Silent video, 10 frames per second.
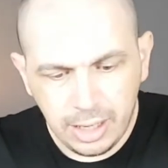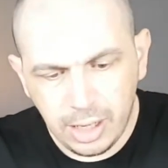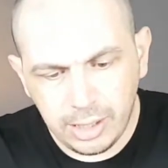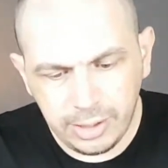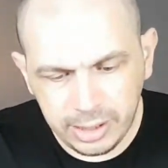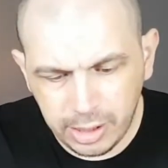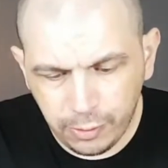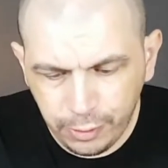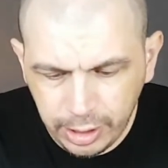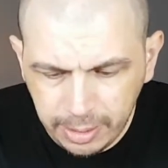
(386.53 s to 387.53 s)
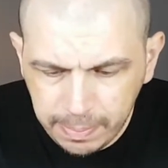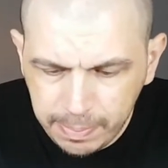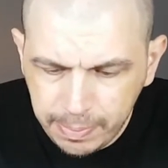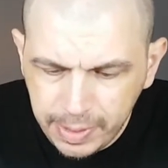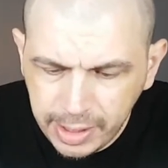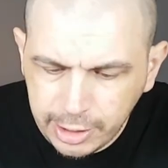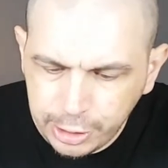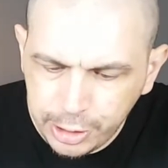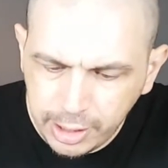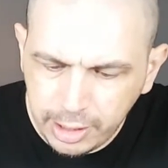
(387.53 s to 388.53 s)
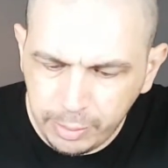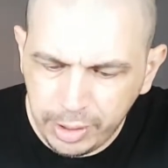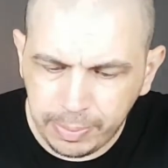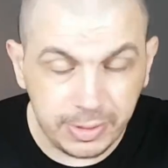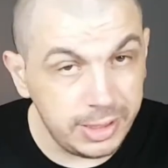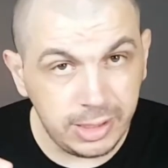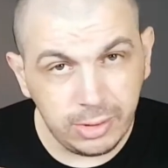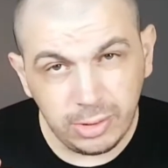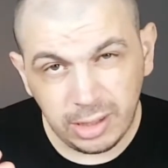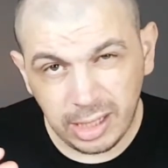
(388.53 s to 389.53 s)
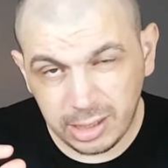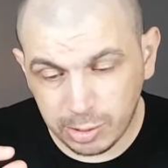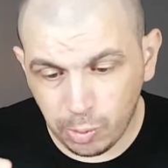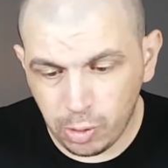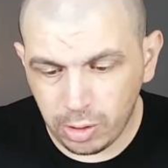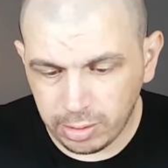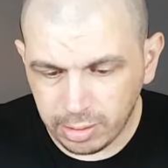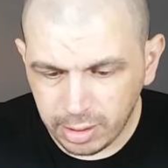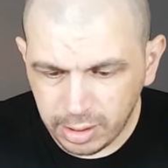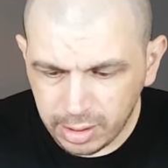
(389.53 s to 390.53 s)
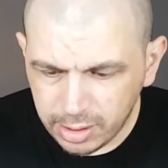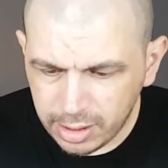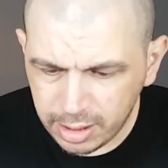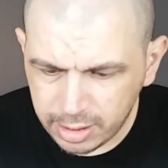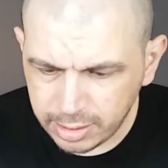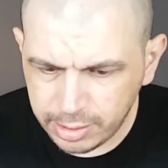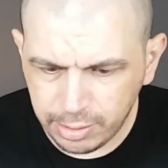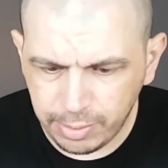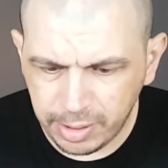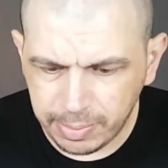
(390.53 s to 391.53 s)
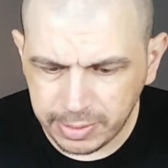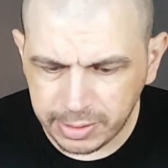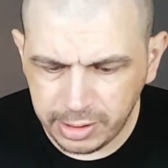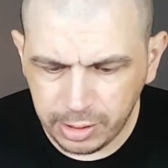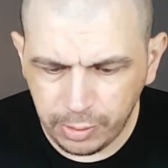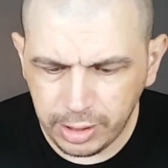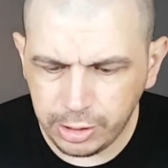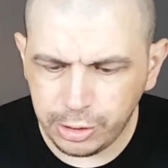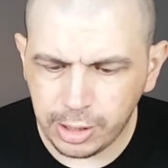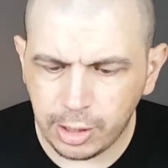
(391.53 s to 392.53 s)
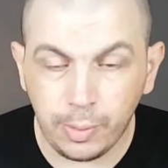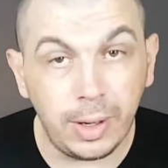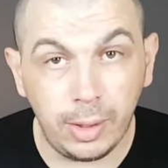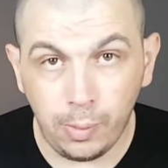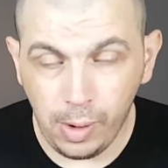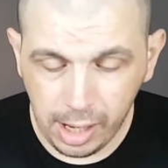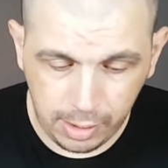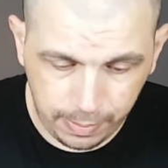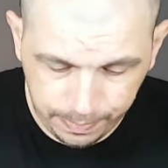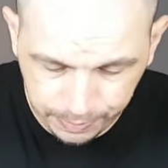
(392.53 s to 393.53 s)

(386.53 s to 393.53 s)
And these are really big chunky meeples. These are not like small Carcassonne meeples. These are really chunky one. Wow.